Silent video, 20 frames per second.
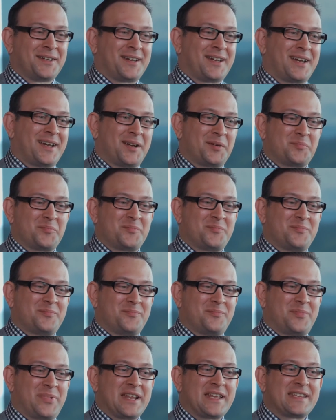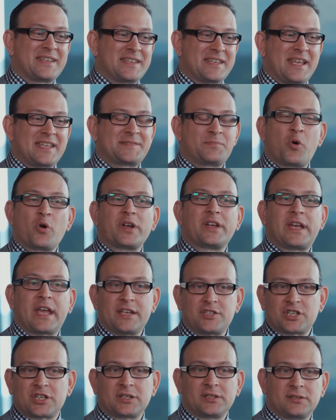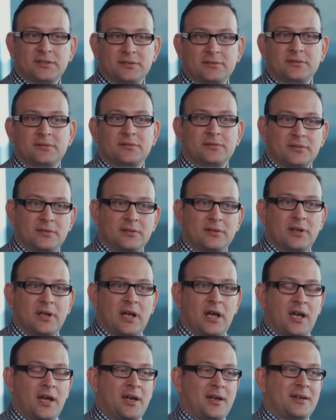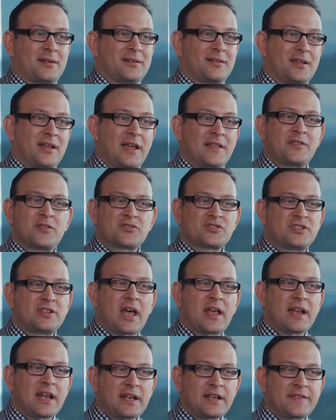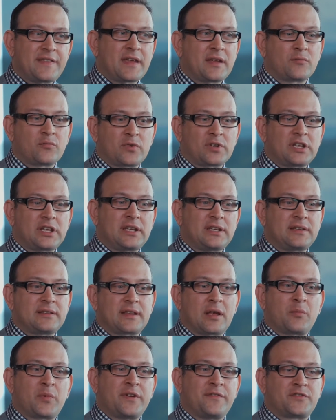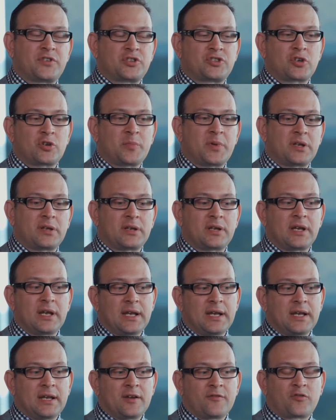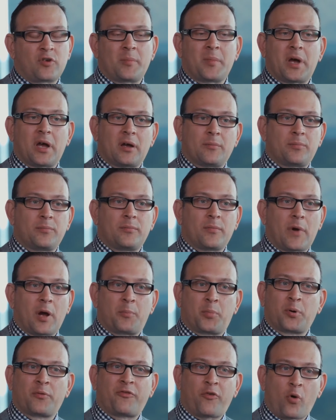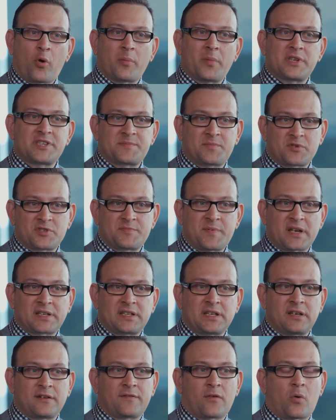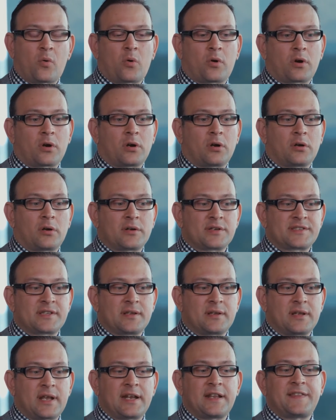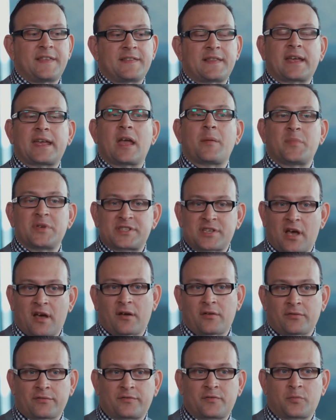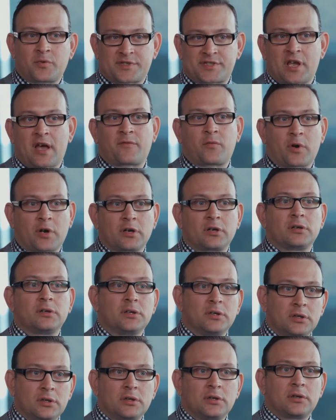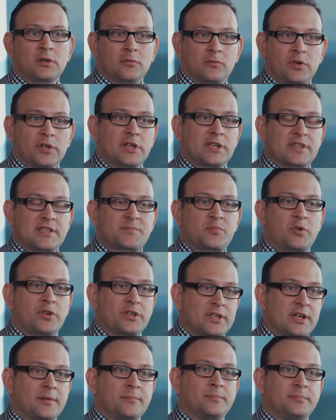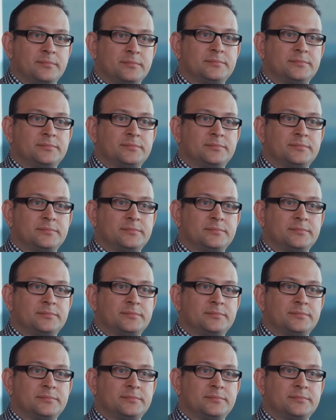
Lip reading: But it's more engaging. And there's not anything really that we've determined from a performance perspective or anything that can't be solved with software, really, at this point in time.